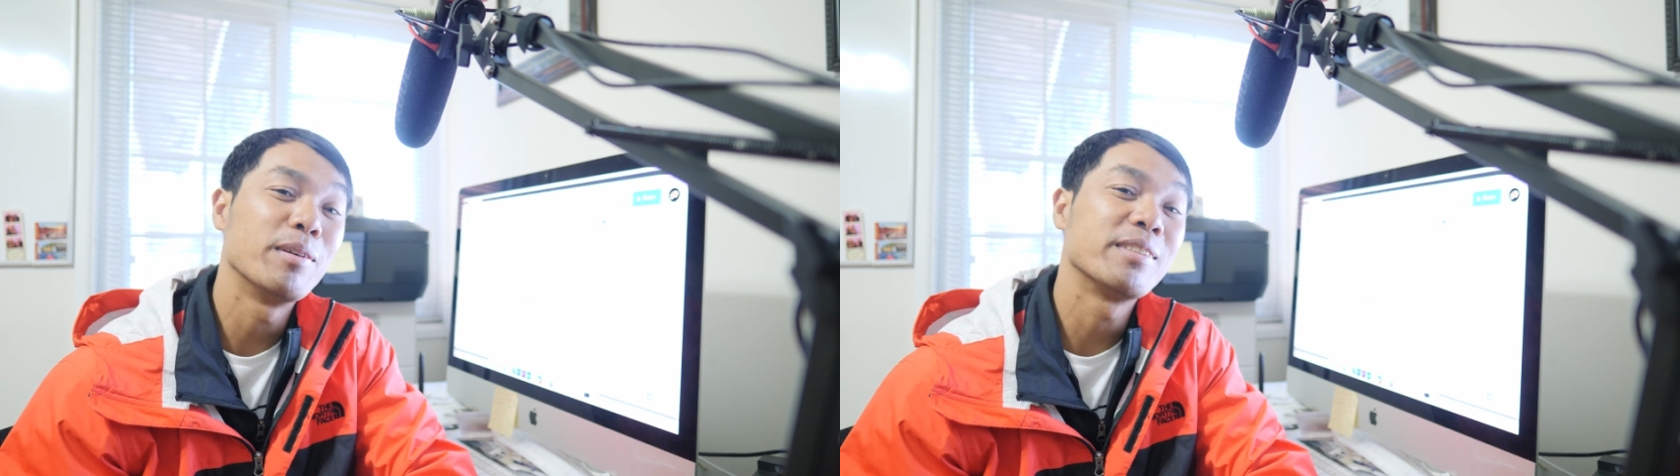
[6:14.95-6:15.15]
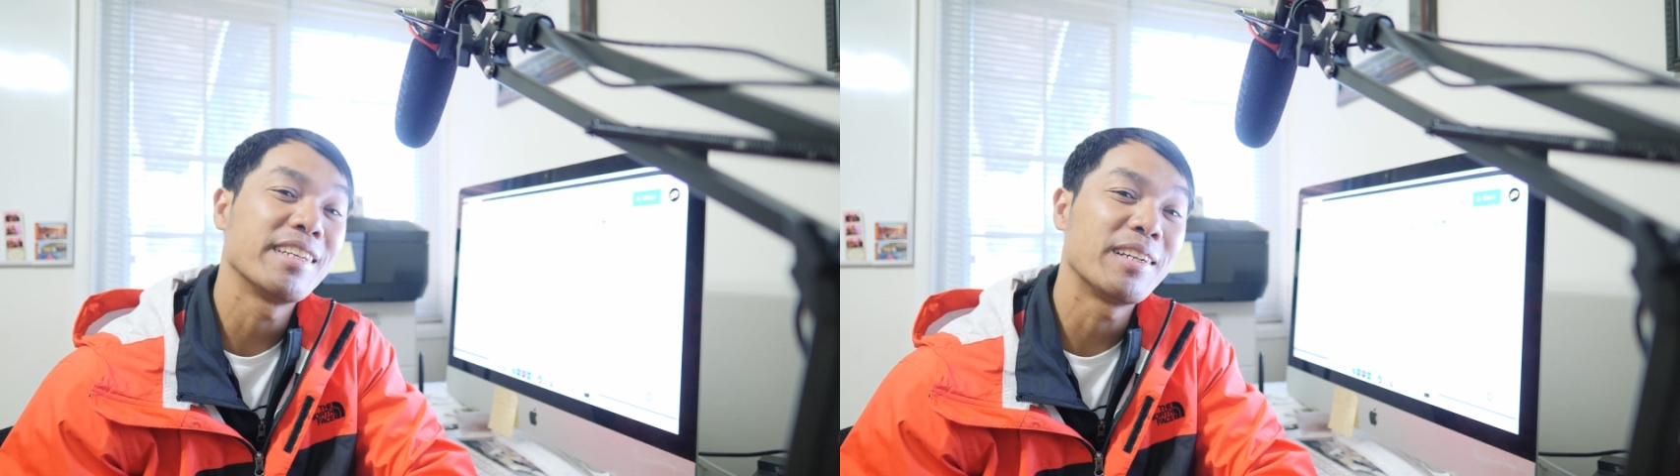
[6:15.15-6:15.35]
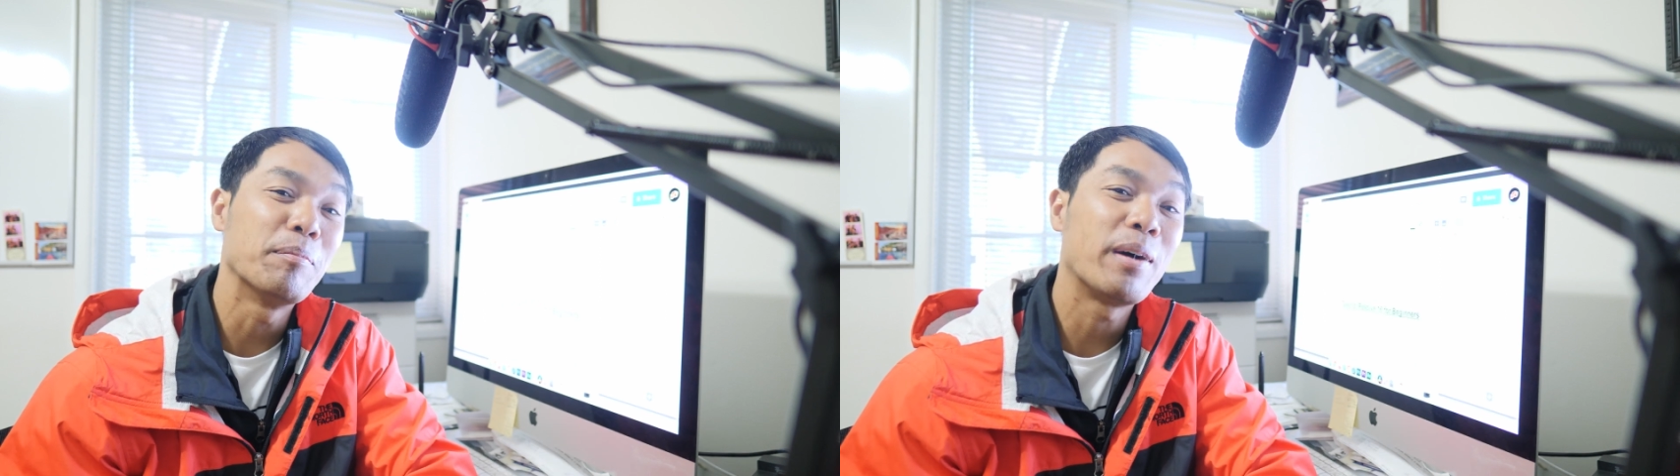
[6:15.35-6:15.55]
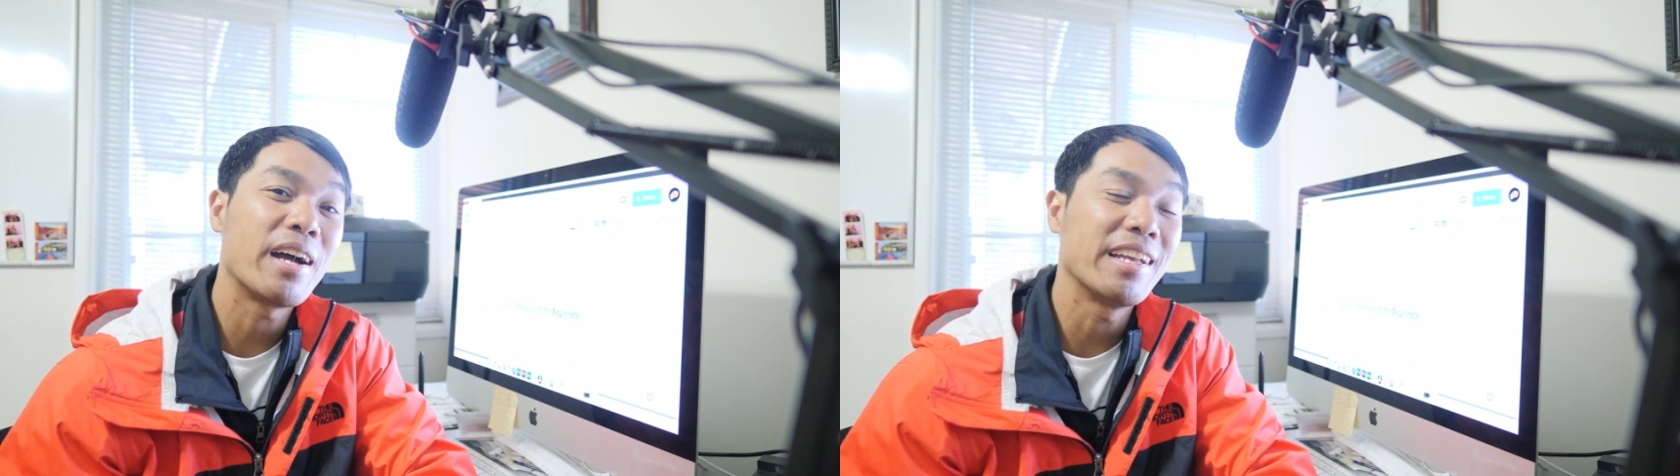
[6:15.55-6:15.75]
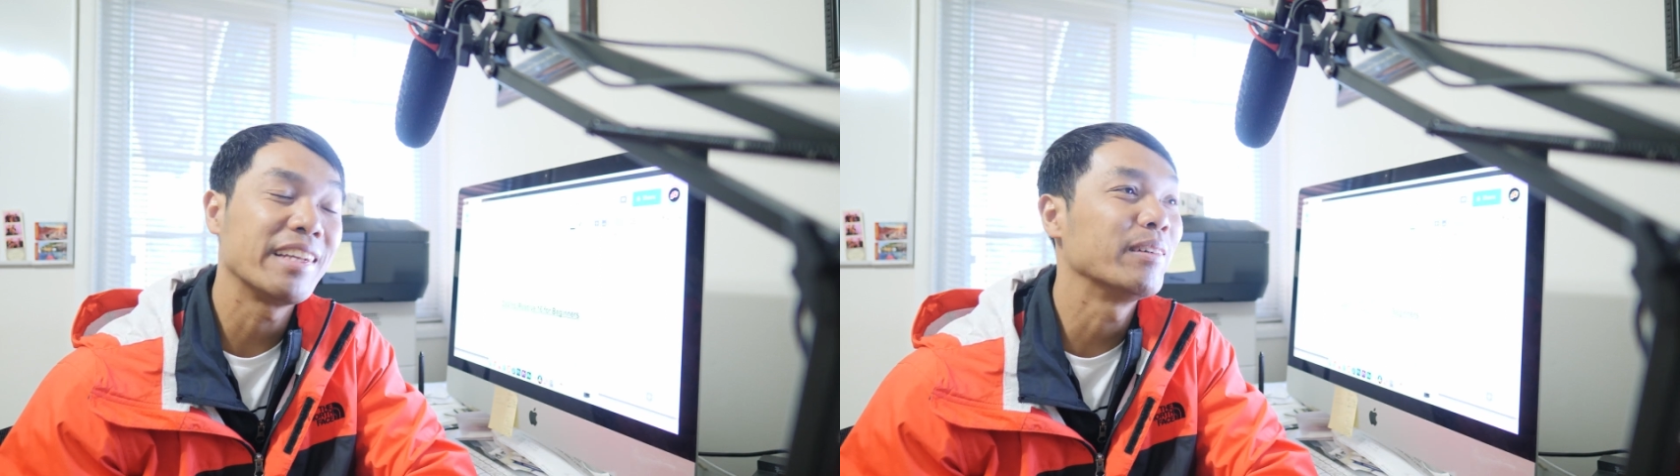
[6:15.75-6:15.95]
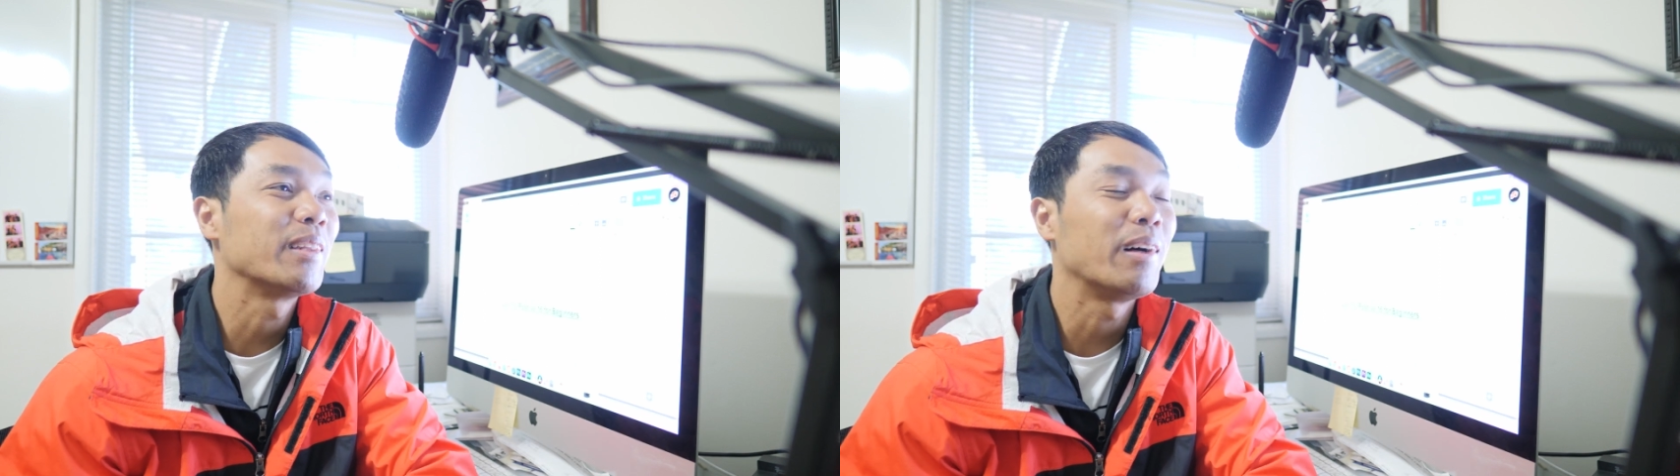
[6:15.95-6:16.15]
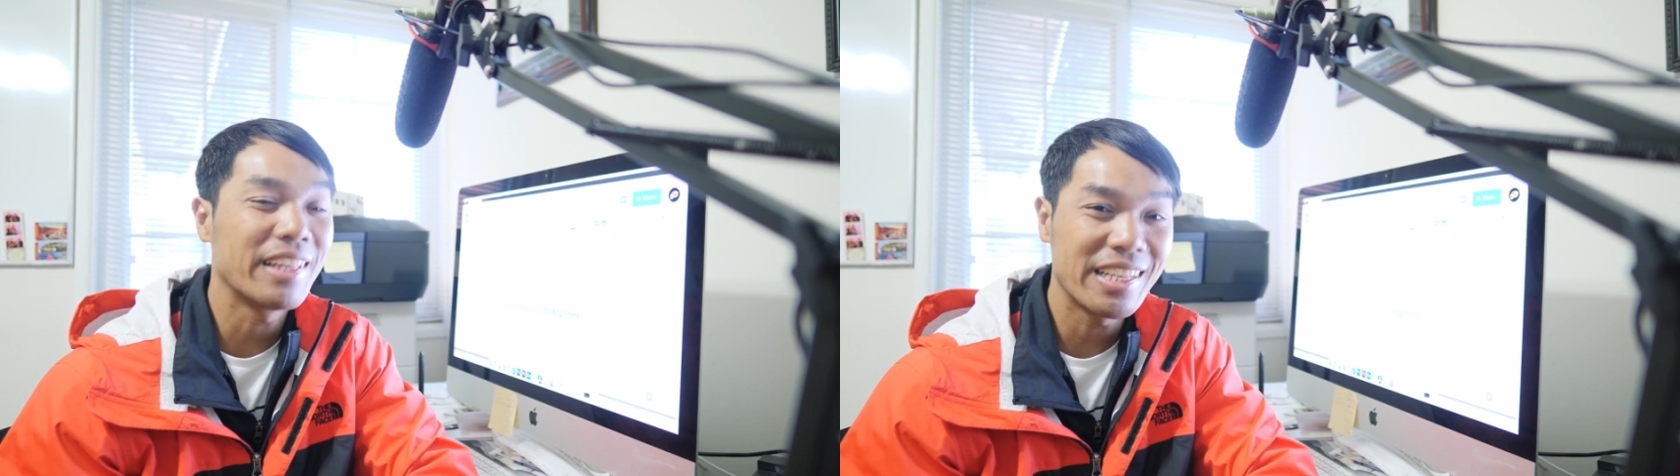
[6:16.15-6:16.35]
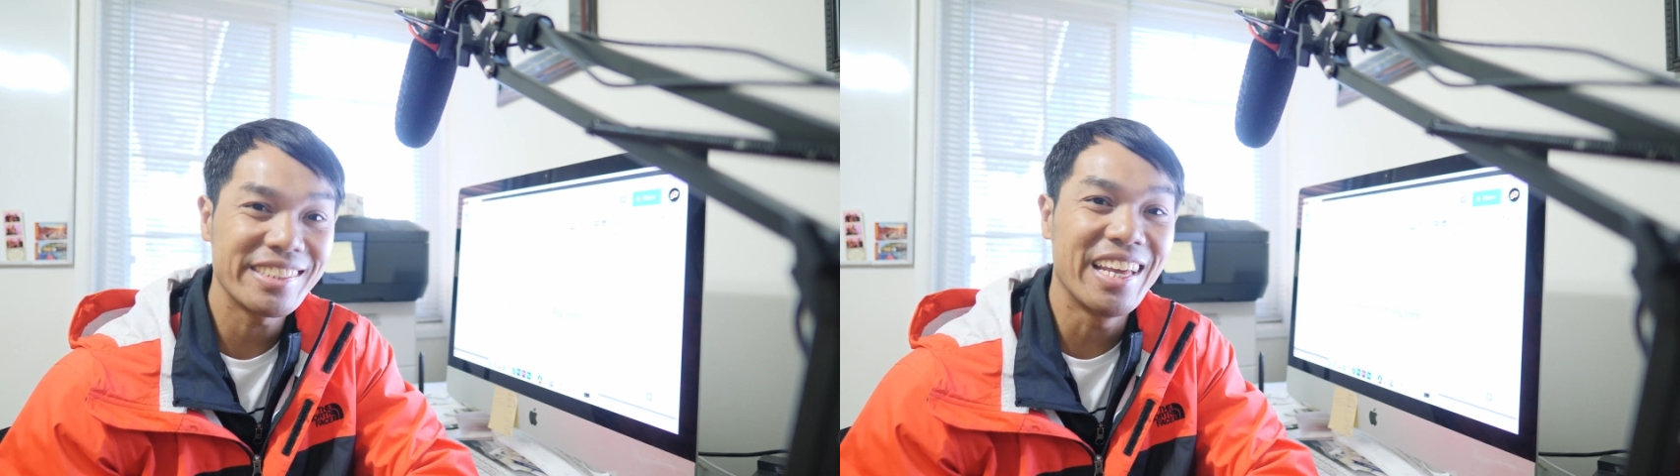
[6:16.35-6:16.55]
able to say goodbye with all
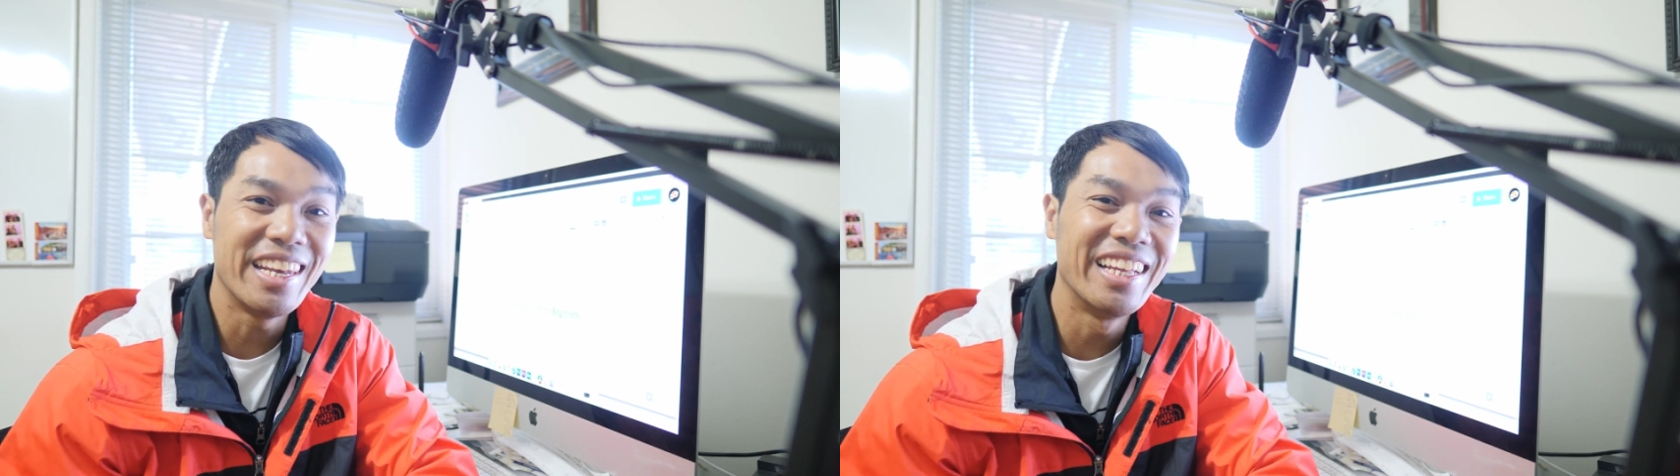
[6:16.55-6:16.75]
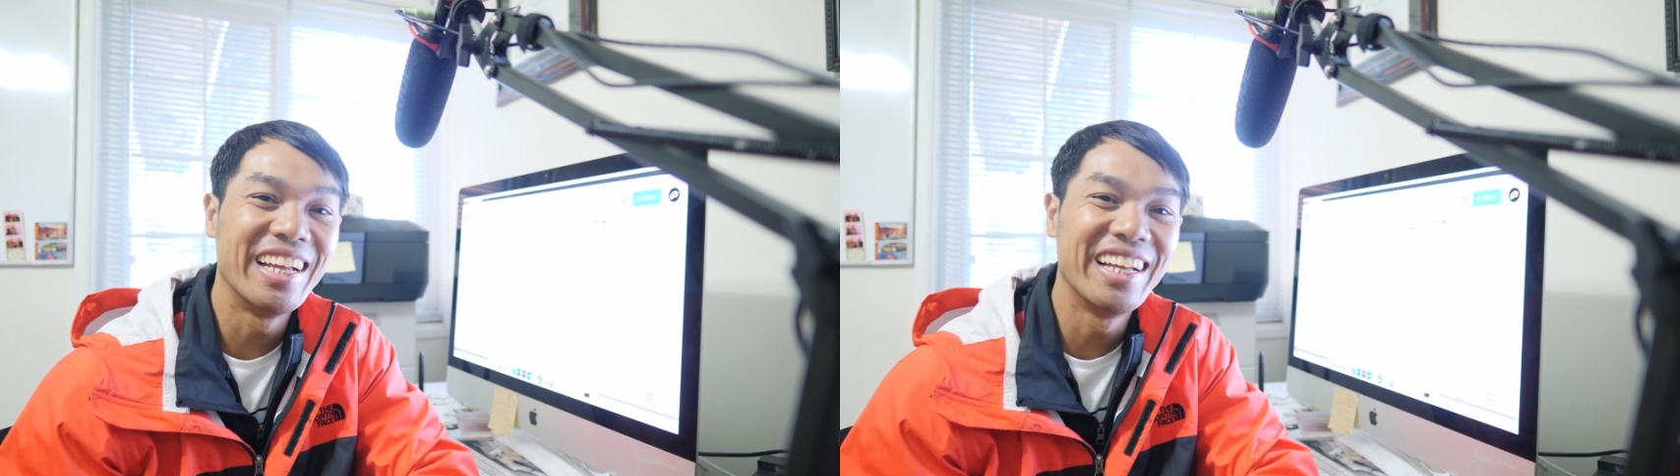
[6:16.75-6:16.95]
that said.